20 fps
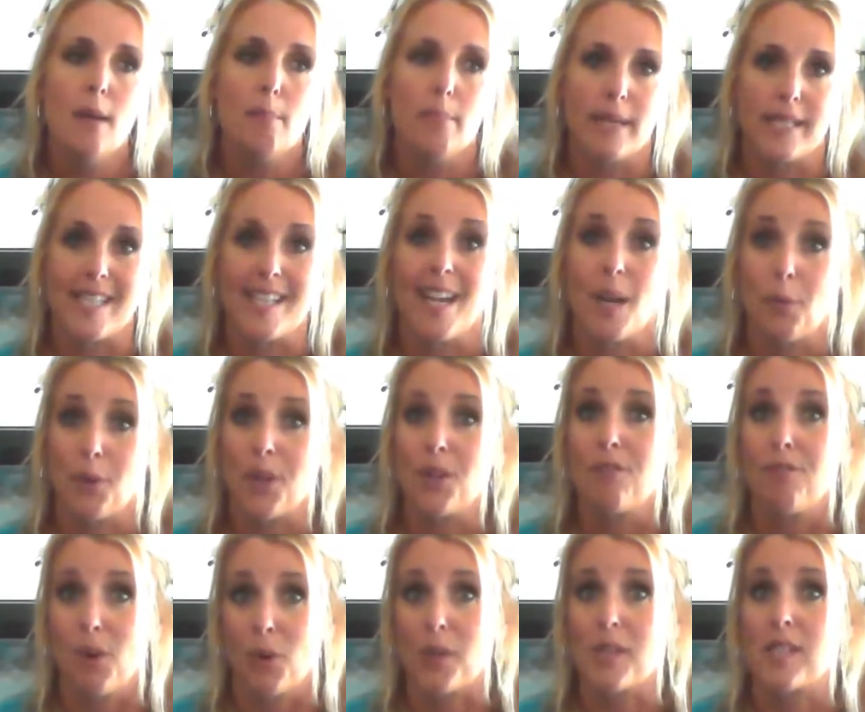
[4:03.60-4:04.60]
But today we're going to
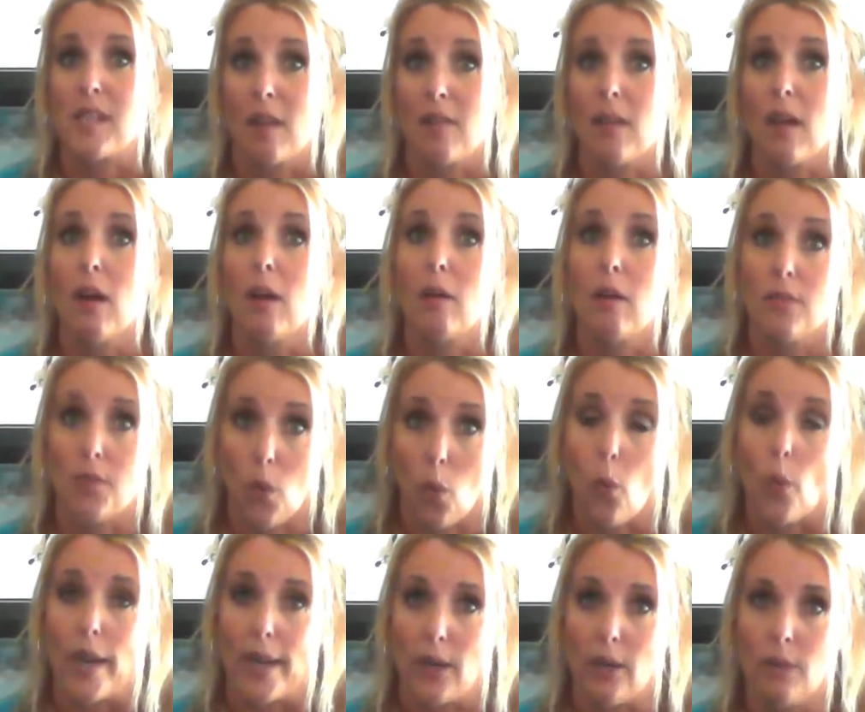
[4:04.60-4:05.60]
focus on the
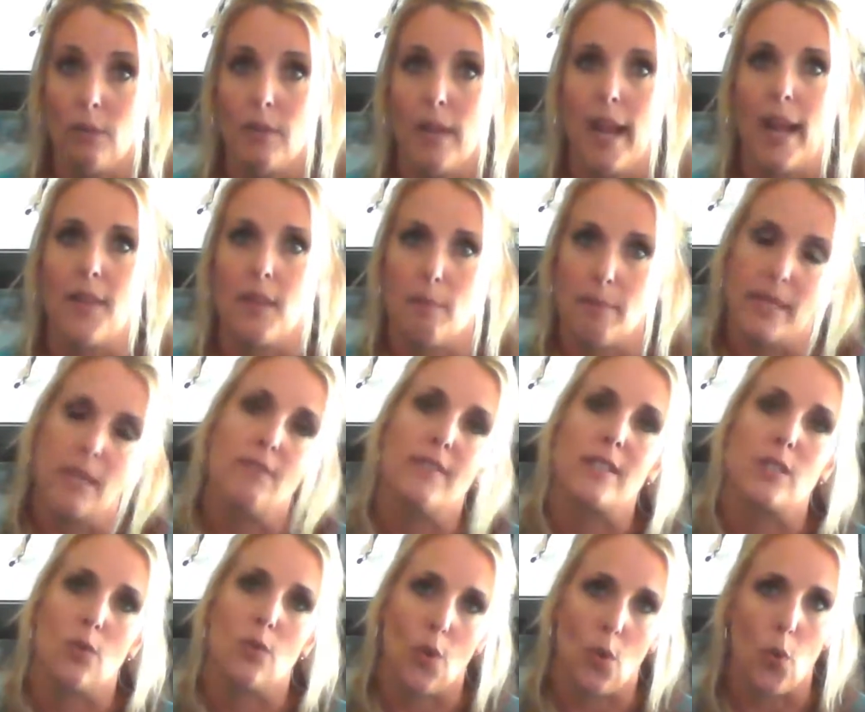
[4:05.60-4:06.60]
oil and the
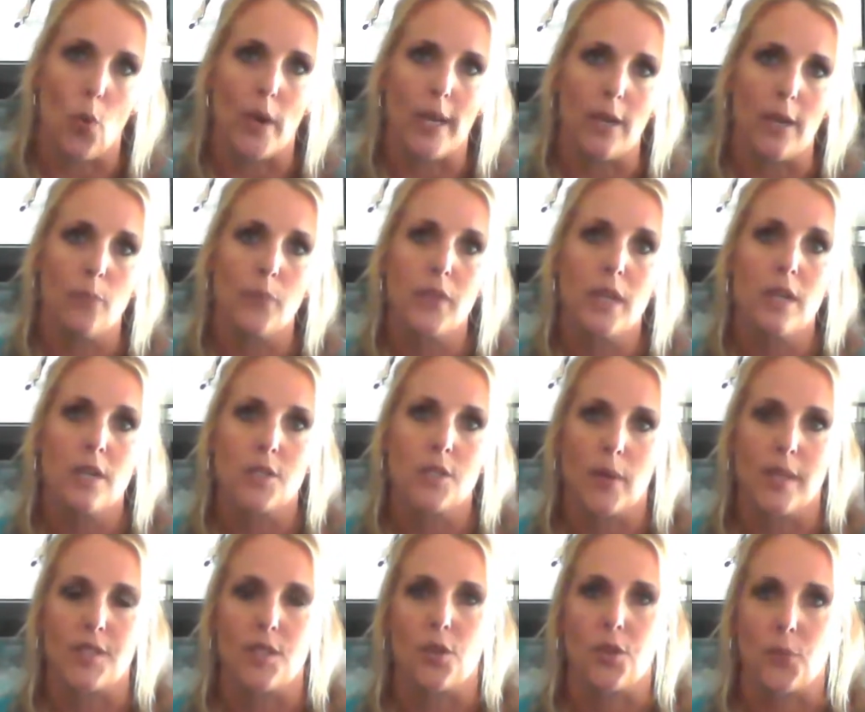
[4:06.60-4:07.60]
benefits of the oil. Okay. So
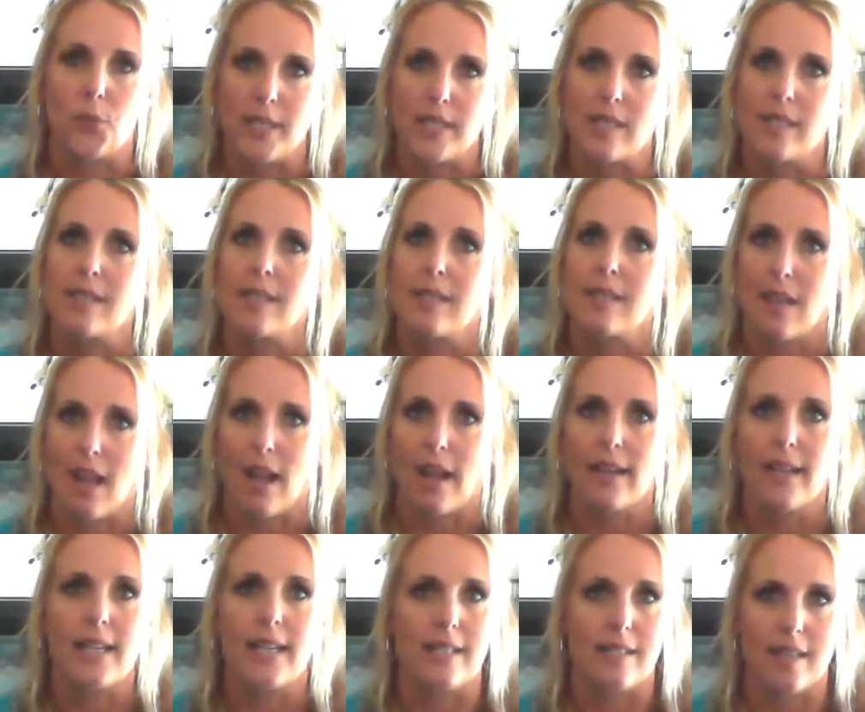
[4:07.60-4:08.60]
as a 369,
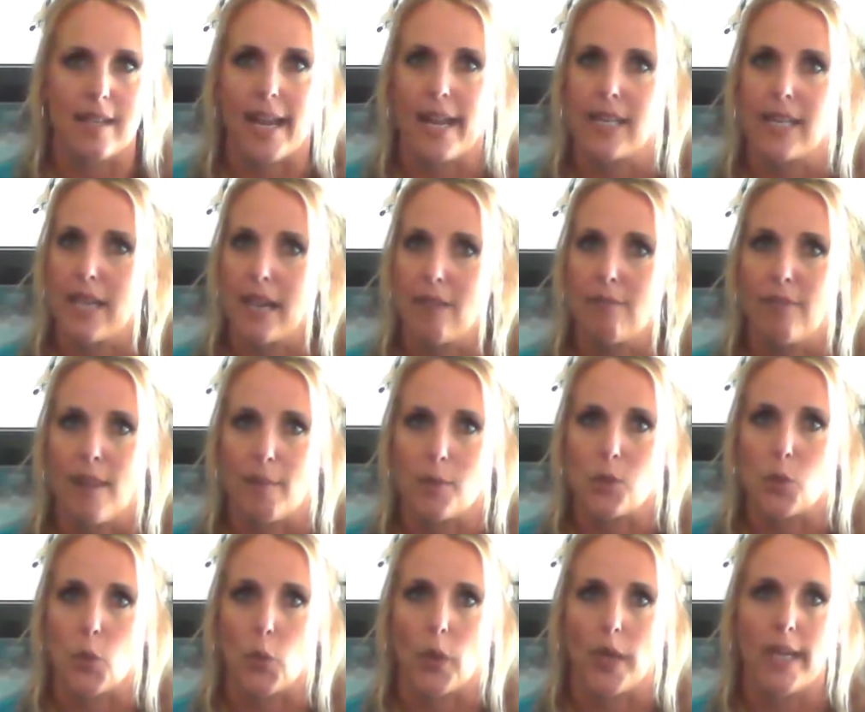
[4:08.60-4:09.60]
it is an
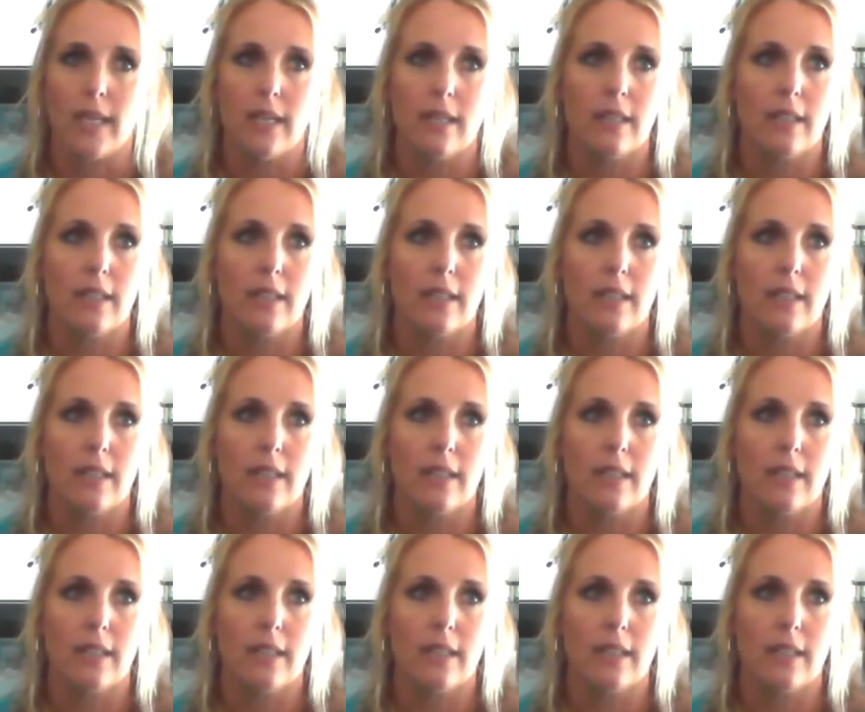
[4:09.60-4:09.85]
anti-inflammatory.